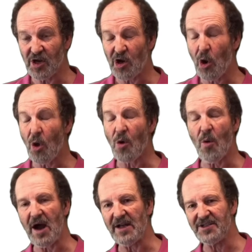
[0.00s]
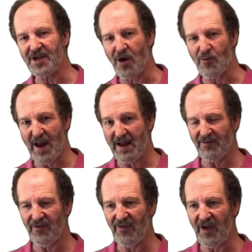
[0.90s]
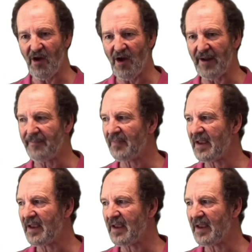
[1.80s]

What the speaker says: clockwise around the high.